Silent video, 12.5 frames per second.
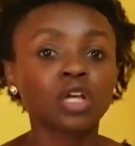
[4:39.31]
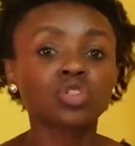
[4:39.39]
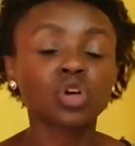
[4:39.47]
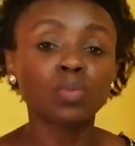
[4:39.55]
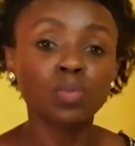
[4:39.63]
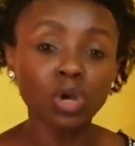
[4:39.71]

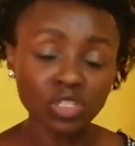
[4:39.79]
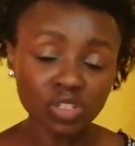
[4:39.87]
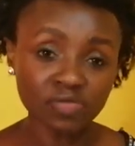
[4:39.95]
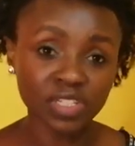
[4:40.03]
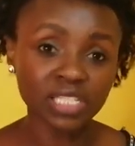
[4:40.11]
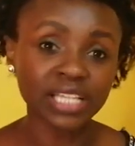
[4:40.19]
So most
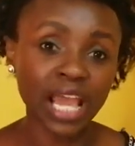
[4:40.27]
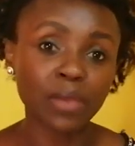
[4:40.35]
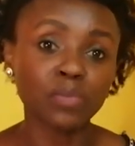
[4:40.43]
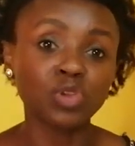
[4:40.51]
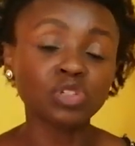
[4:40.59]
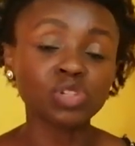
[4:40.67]
of the
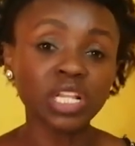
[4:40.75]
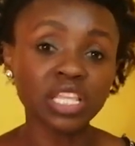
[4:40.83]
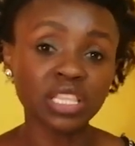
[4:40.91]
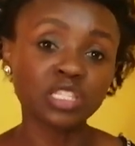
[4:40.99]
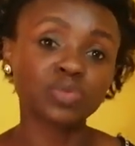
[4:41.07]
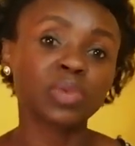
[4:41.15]
time, usually
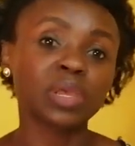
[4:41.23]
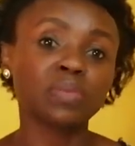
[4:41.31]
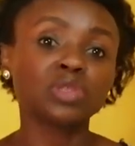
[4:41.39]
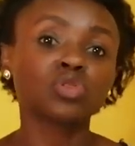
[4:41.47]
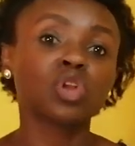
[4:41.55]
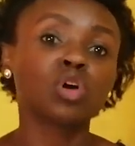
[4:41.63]
these
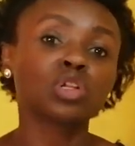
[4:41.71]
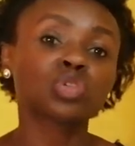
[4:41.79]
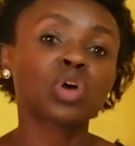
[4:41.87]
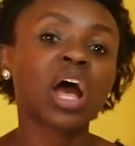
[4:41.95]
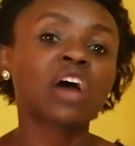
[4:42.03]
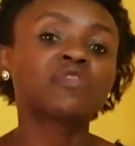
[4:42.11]
babies will
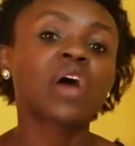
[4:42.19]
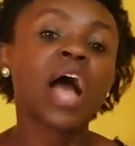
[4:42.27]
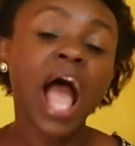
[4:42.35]
also have